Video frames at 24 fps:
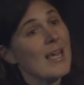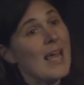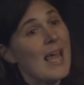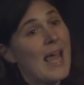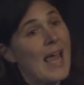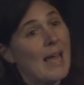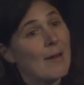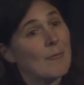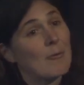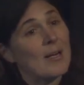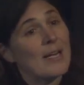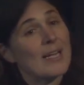
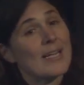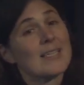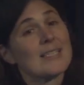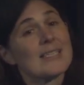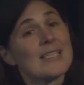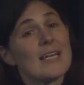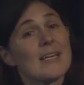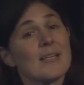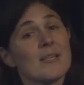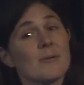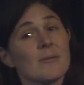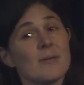And what I can
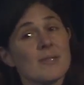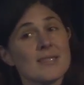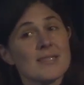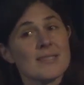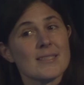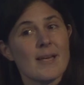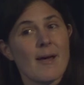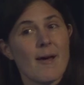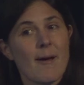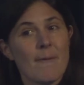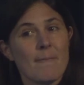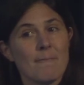tell you is
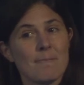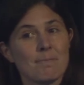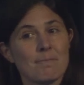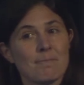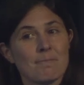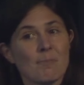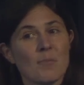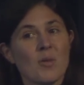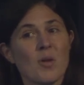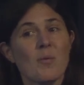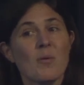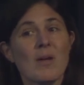
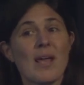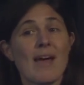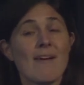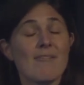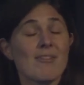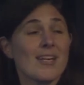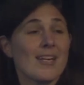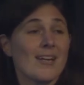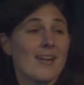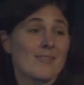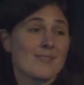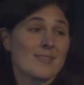we haven't
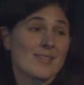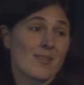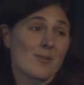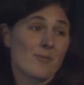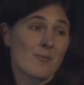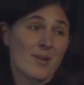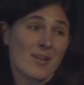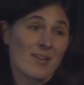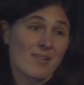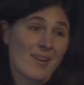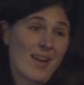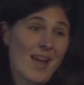announced the
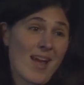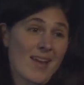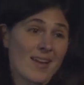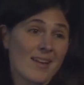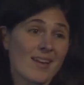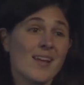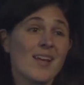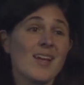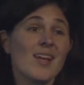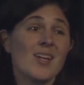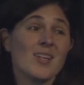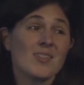winner yet,
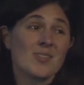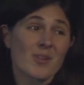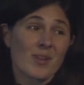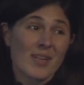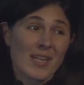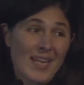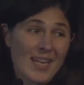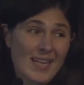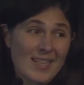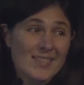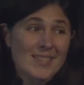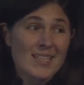so I
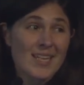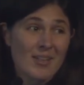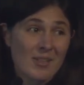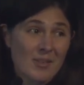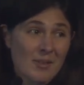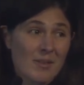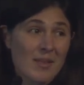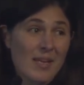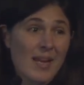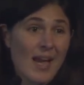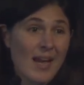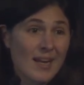can't tell you
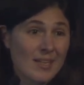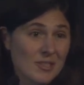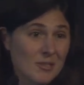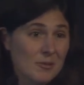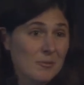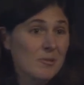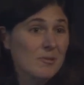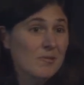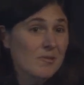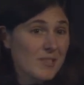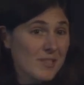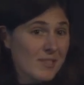the
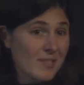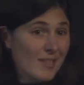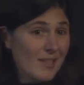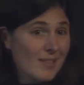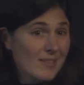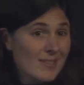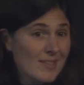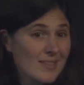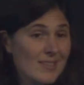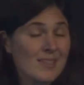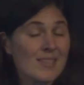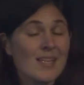actual
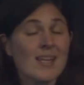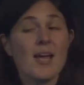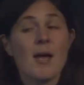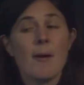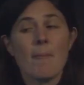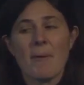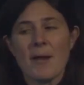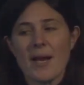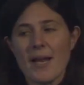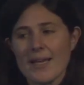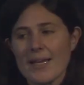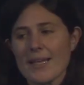results,
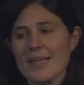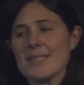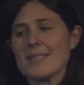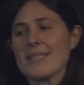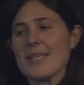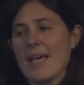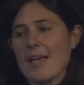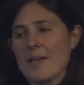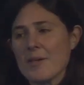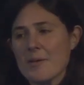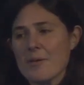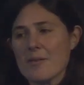but I can
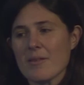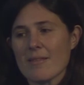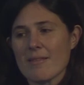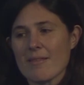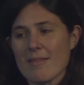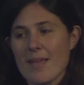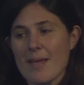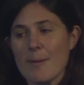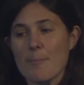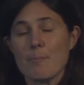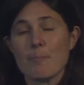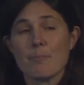tell you that
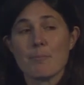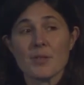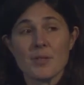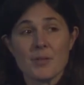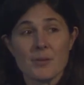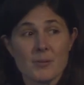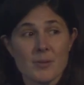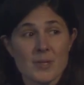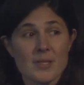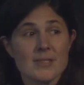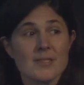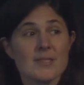they
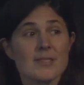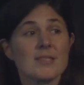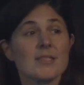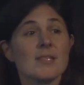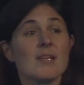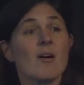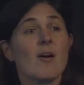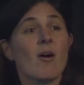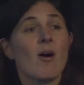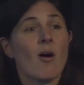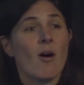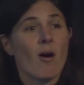blew us
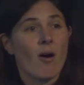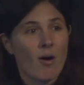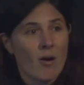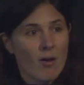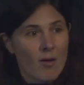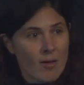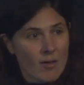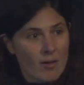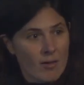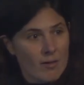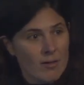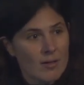
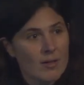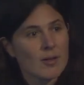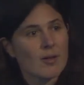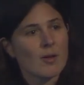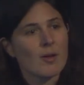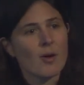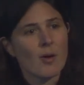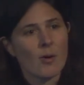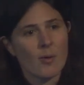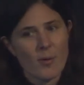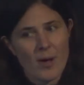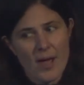all
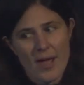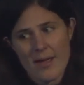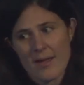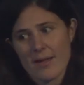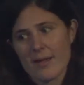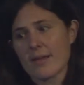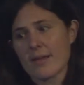away.